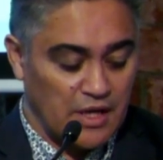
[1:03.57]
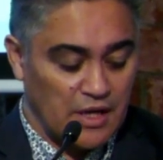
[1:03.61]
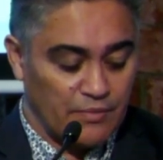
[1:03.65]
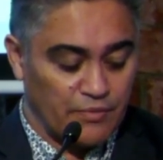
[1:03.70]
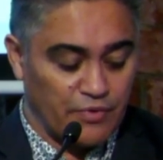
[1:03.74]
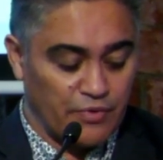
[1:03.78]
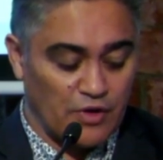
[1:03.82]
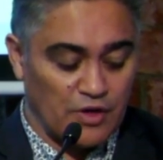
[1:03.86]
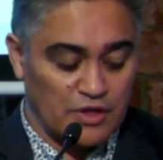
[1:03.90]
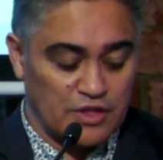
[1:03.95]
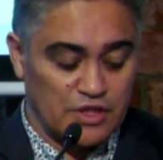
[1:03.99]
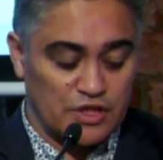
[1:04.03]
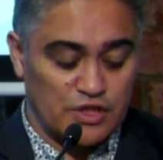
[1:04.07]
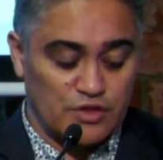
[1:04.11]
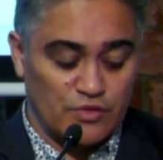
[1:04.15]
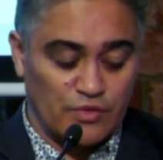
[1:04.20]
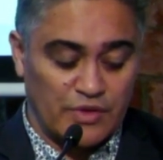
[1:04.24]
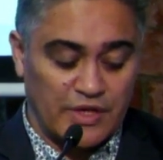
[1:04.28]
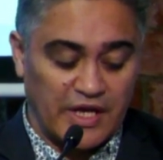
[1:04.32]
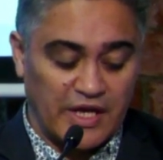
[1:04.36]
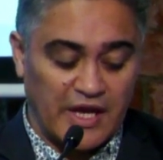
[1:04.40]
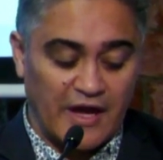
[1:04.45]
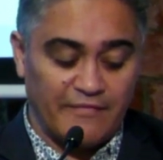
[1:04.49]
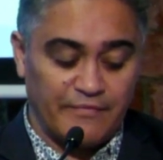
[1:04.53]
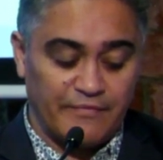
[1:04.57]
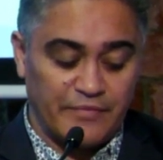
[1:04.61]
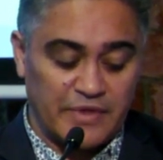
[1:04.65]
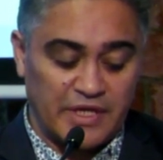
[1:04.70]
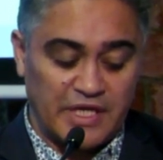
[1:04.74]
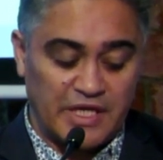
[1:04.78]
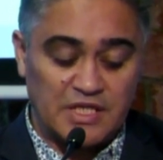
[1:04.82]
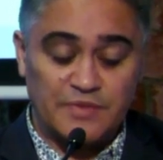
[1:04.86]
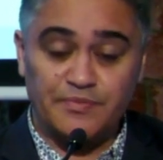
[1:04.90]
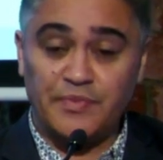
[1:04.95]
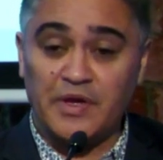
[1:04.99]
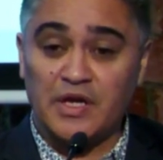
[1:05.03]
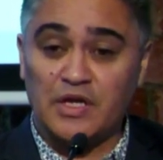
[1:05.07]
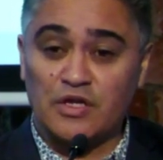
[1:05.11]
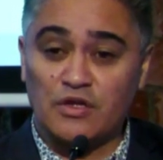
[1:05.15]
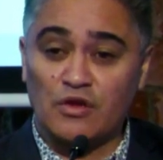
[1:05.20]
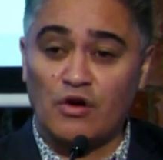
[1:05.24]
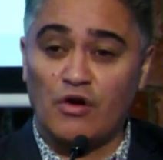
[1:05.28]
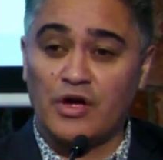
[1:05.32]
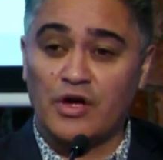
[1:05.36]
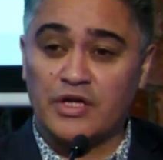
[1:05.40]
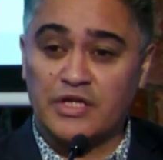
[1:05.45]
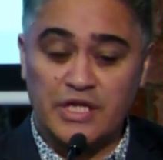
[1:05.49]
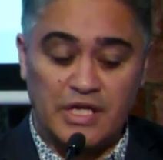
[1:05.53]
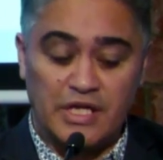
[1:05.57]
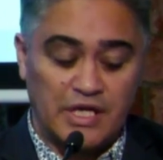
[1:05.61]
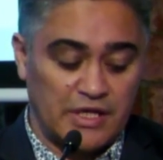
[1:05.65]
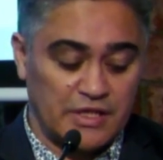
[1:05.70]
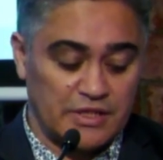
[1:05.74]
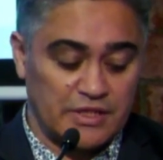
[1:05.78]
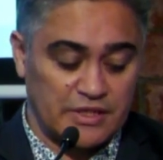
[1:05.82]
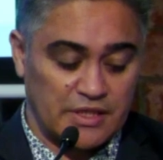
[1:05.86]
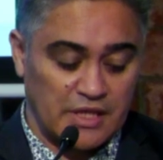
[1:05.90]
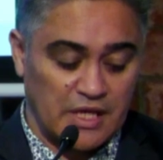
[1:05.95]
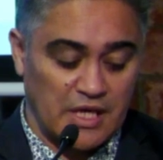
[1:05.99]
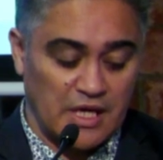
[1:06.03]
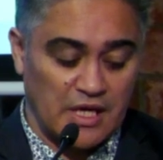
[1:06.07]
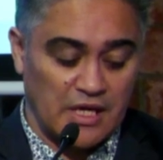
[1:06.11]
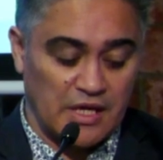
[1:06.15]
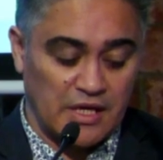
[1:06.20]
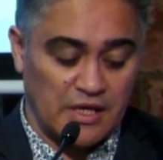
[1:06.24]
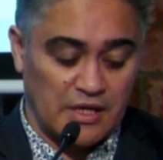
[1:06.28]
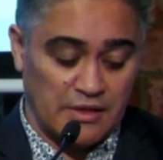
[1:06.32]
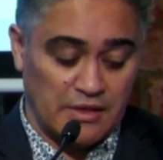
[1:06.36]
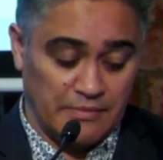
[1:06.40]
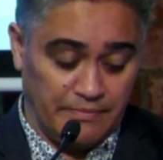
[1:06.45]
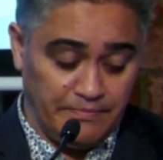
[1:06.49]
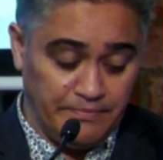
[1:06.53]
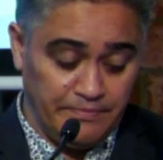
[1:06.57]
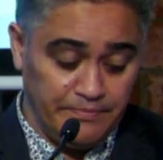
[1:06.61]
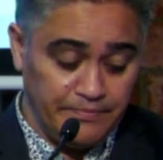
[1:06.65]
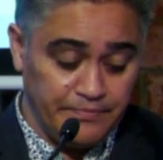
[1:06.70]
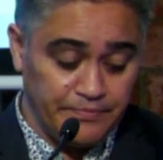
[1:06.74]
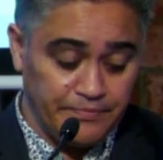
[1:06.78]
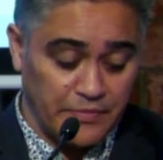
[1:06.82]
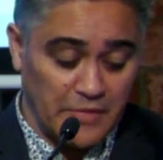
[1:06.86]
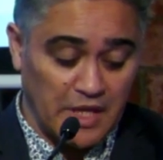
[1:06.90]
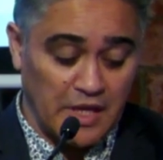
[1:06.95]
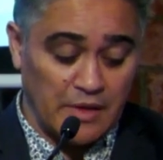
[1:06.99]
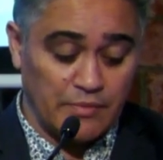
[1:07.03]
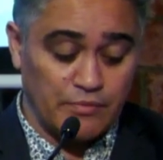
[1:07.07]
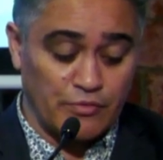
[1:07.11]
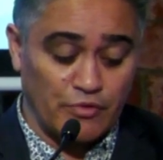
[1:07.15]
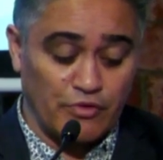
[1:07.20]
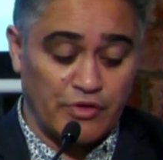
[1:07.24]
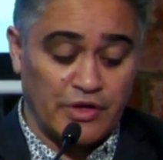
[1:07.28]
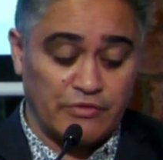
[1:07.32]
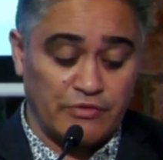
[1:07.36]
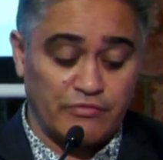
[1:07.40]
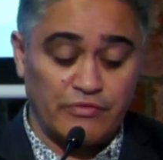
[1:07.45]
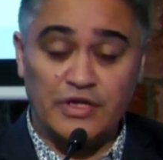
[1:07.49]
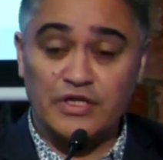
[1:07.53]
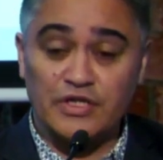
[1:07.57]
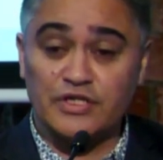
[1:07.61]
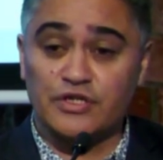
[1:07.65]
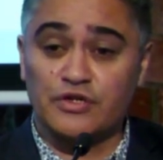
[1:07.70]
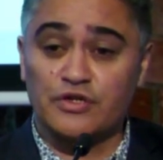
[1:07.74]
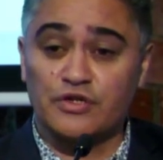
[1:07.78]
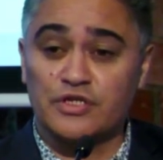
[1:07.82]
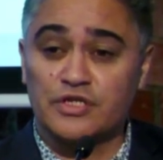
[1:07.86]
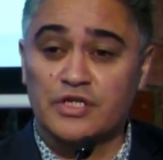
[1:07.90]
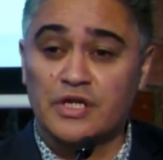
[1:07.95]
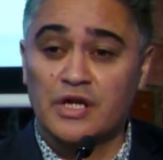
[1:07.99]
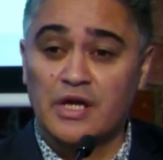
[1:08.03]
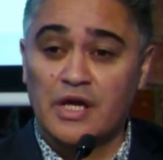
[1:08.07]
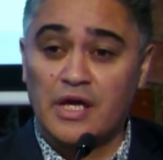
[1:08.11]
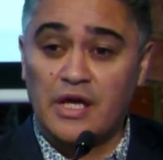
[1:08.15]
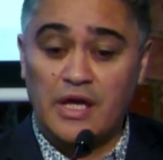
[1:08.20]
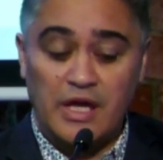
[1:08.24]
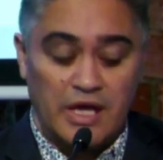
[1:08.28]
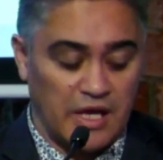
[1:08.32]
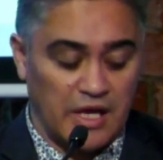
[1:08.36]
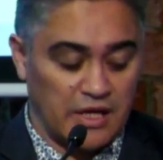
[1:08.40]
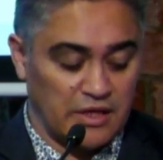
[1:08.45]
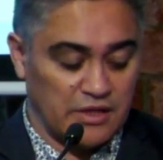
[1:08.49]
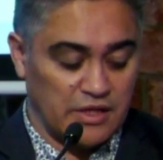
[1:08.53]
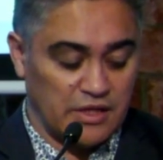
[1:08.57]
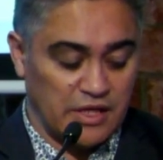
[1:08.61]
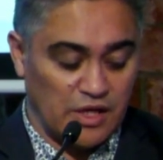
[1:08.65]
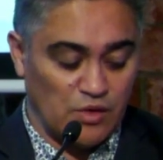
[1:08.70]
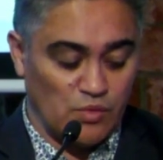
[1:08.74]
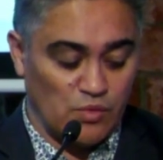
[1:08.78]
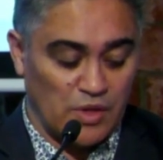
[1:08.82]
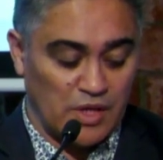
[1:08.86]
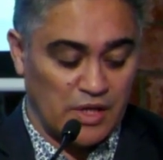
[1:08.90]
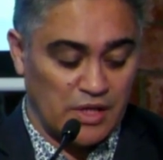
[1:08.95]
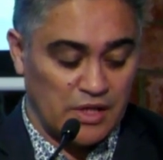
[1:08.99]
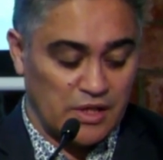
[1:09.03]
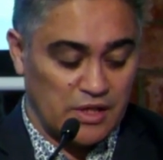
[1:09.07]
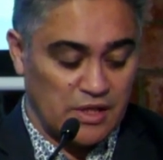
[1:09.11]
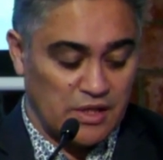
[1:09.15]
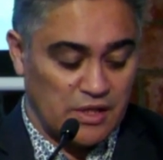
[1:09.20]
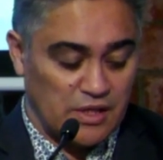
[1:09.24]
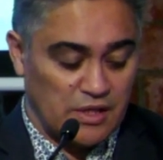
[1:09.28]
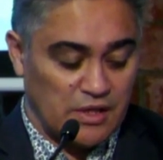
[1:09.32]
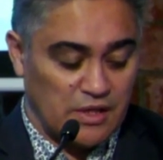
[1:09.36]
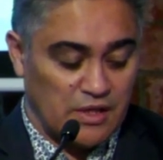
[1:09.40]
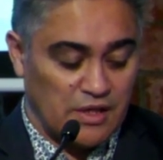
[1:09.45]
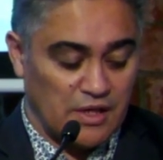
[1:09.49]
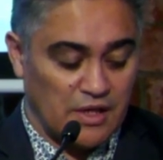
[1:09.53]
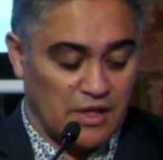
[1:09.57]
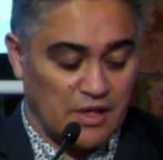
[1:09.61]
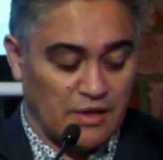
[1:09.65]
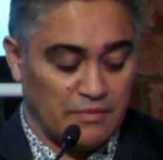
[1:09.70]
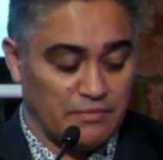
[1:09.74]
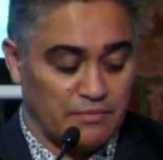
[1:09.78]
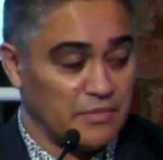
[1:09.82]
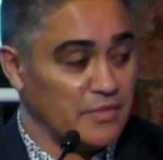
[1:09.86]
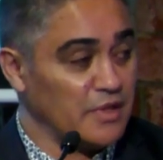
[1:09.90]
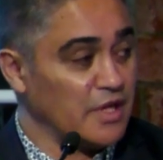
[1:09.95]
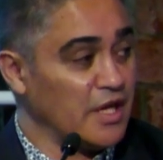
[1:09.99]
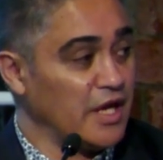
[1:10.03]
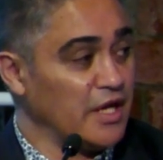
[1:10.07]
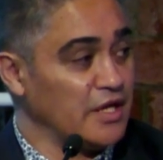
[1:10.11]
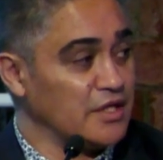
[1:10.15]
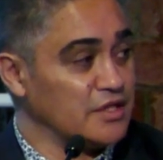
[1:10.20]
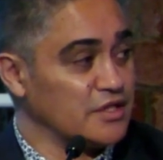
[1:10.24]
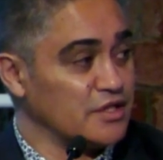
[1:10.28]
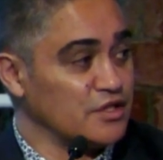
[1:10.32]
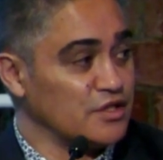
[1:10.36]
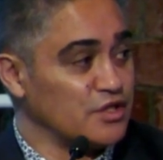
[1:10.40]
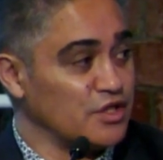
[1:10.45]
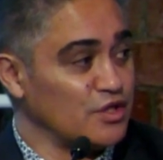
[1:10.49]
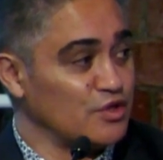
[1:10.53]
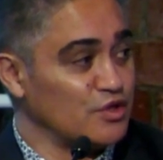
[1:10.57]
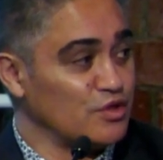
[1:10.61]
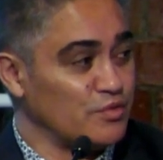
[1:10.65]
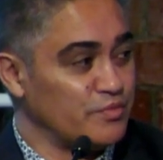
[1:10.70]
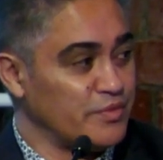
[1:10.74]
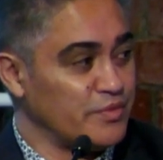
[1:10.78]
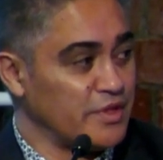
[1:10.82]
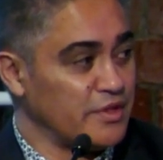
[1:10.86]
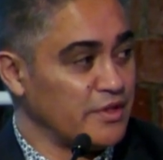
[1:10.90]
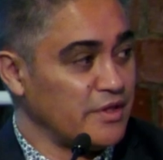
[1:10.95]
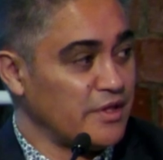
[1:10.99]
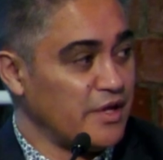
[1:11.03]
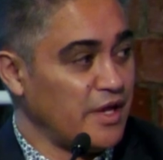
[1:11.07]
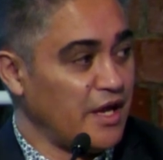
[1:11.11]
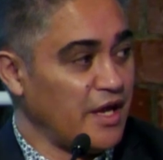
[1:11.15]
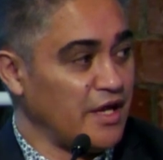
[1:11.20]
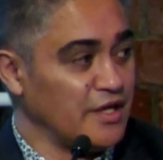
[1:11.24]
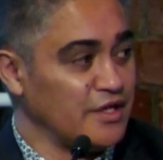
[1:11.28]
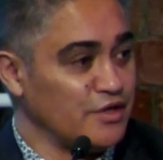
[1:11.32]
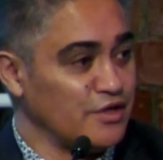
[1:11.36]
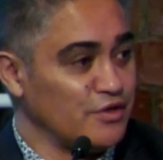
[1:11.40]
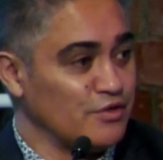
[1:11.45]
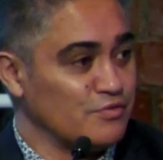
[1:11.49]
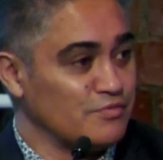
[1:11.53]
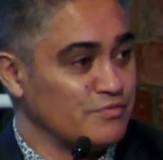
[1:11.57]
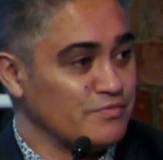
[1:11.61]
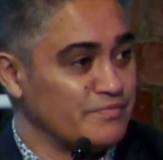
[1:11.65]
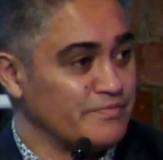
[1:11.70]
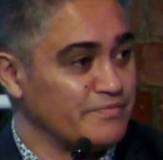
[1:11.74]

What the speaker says: Prior to joining government, he spent 9 years in marine research at NIWA. Ladies and gentlemen, Andy Hill.